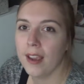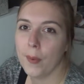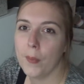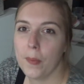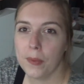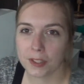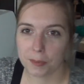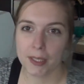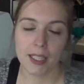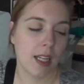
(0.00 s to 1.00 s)
And when we're
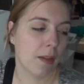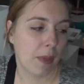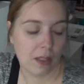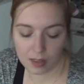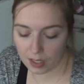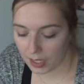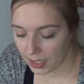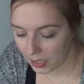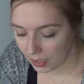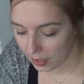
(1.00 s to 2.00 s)
speaking about
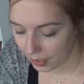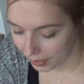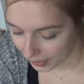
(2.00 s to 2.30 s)
dyeing,